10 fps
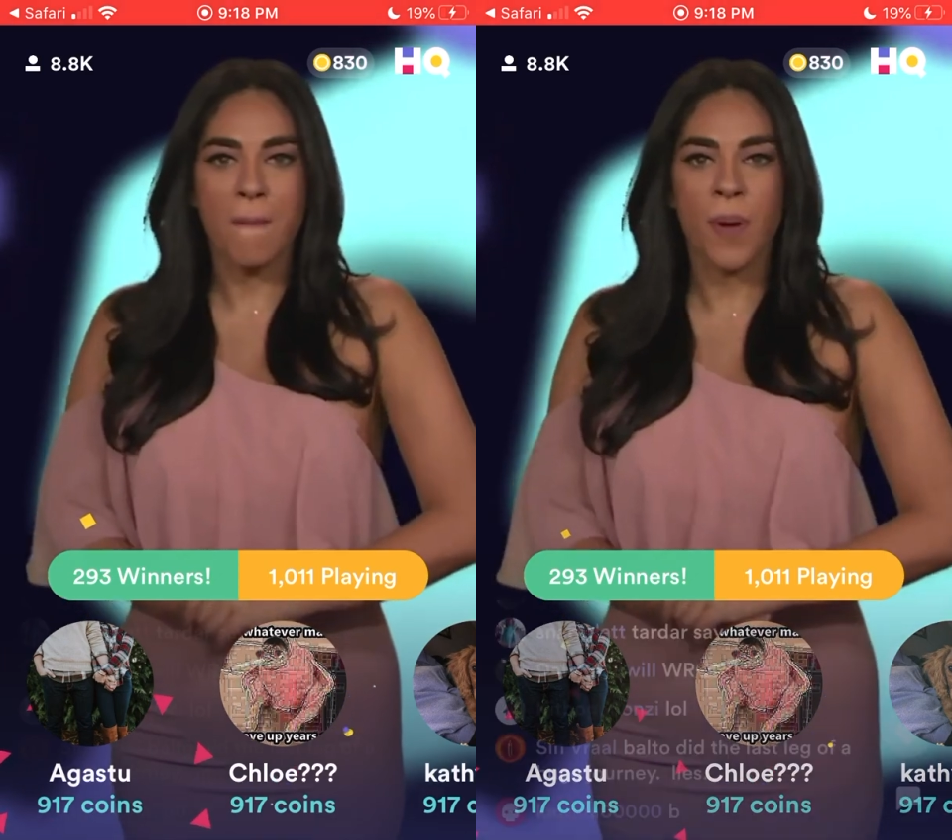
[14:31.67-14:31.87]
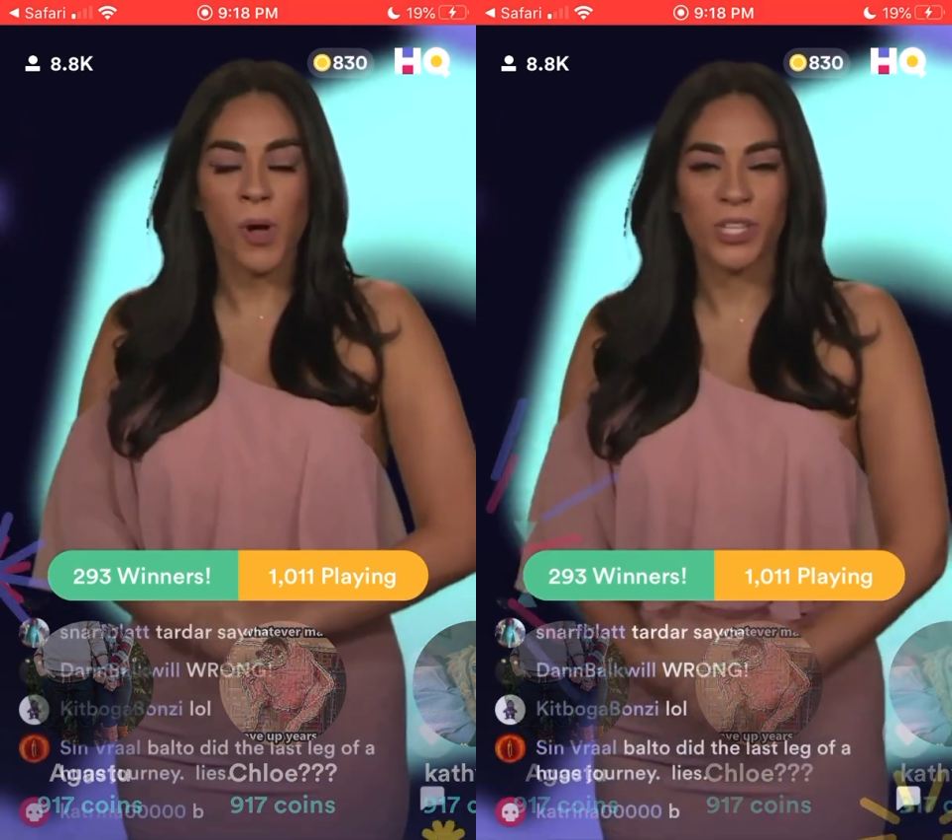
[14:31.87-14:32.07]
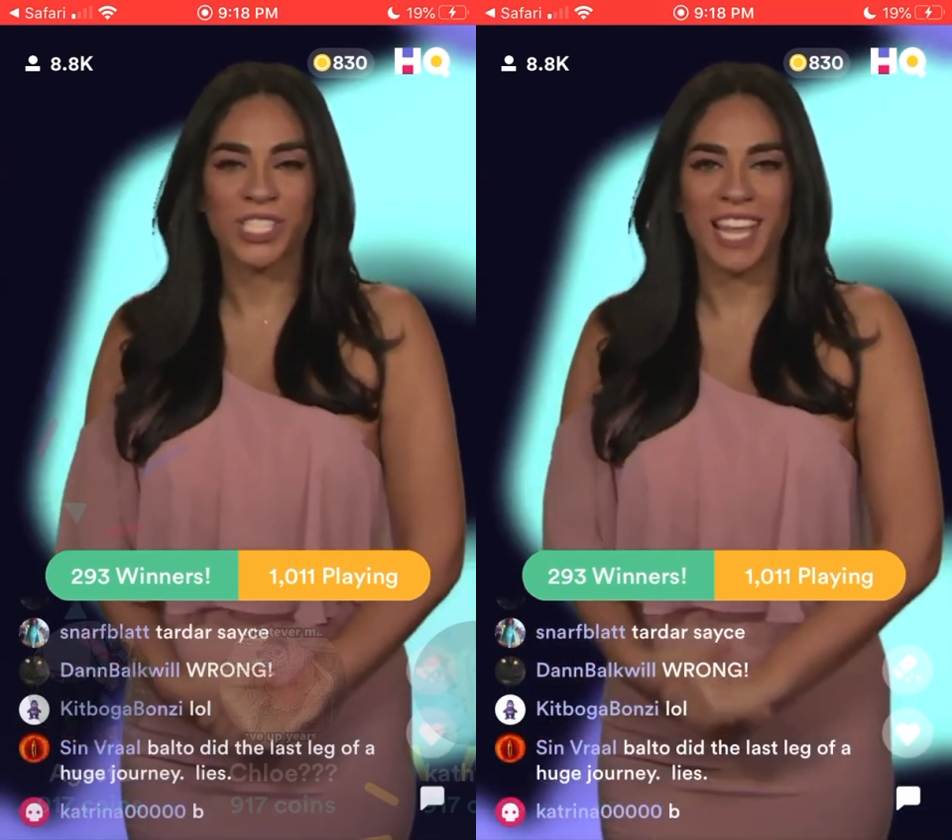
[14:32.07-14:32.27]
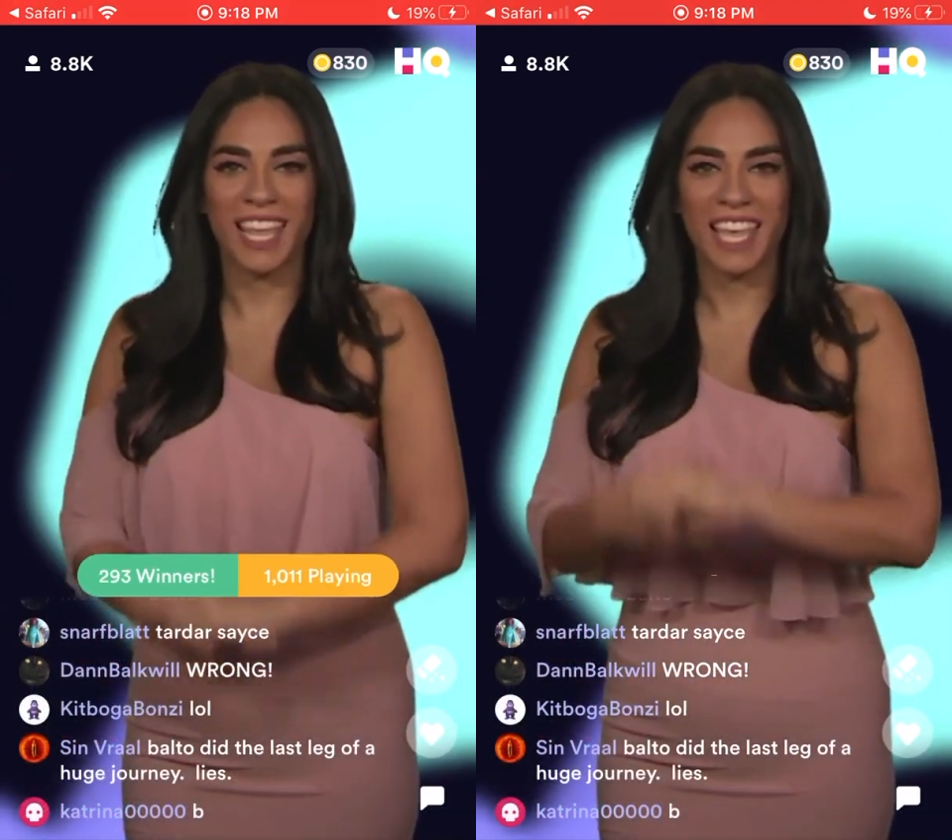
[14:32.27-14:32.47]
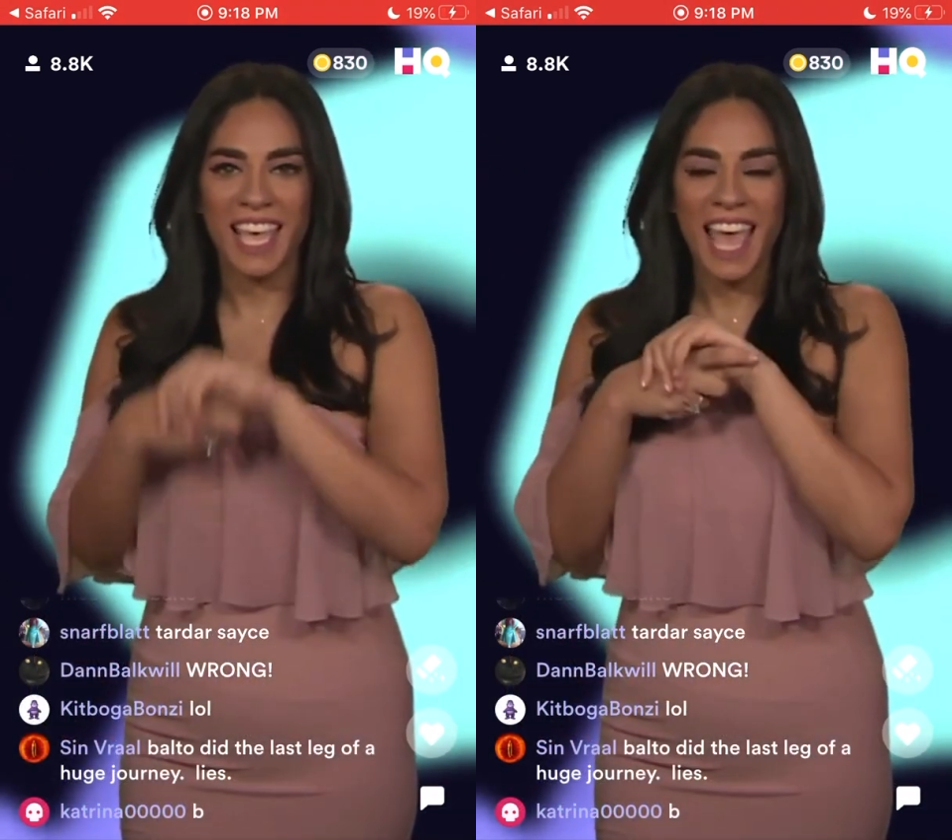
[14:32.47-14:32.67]

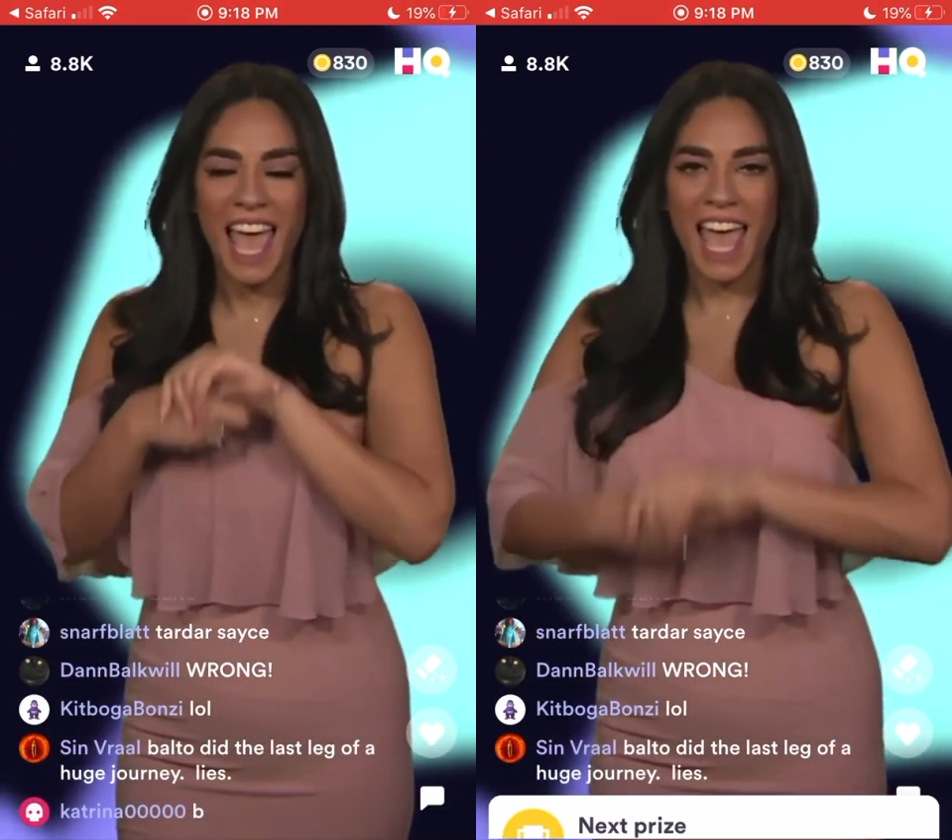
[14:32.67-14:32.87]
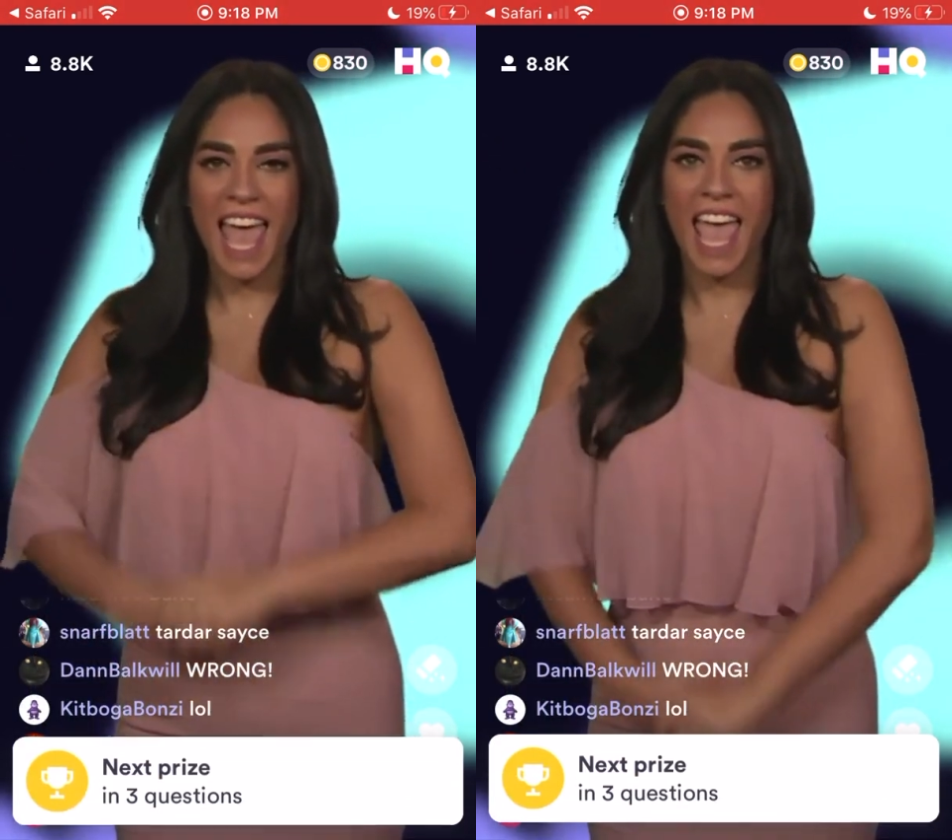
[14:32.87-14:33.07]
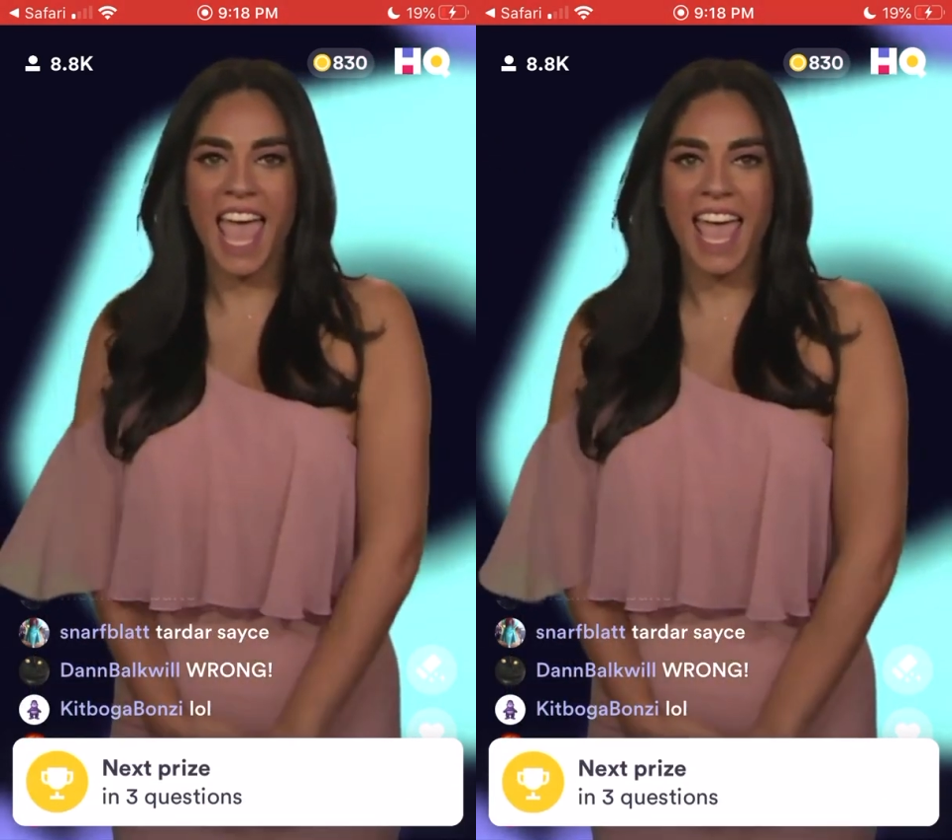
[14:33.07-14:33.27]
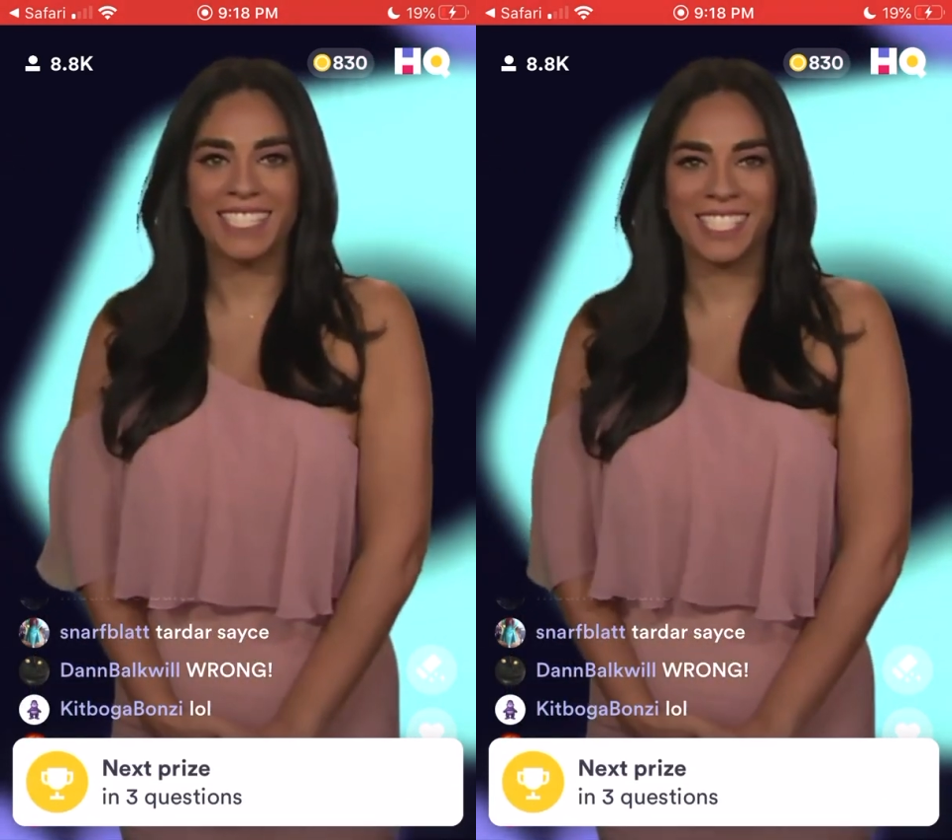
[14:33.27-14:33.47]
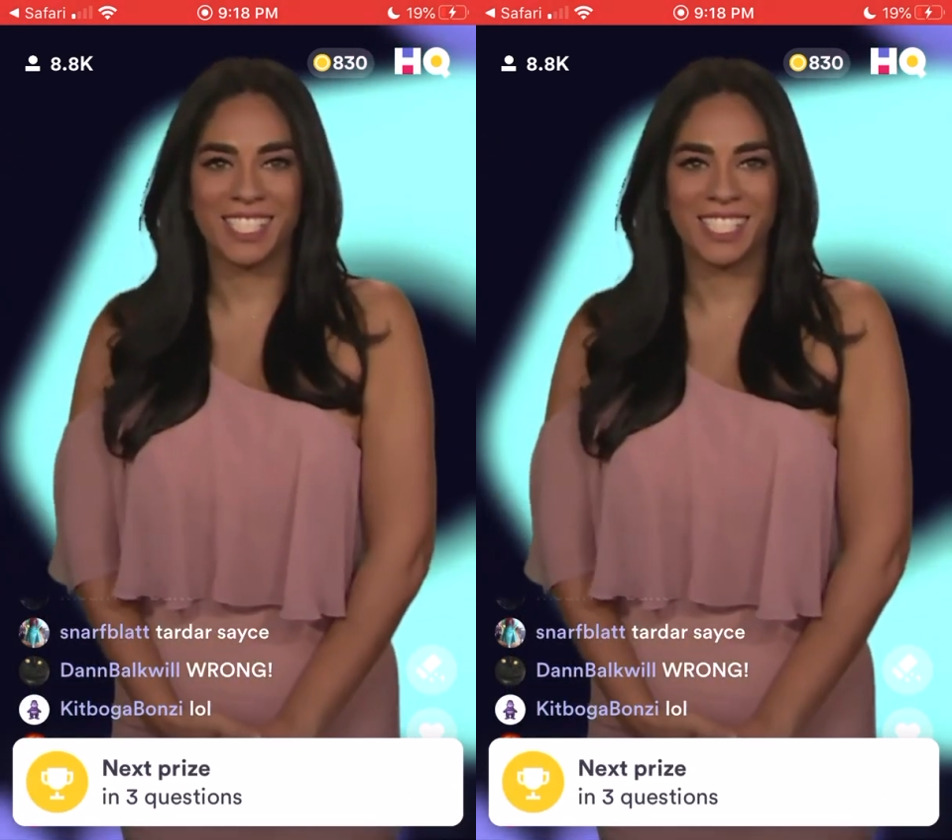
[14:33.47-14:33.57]
pushing ahead.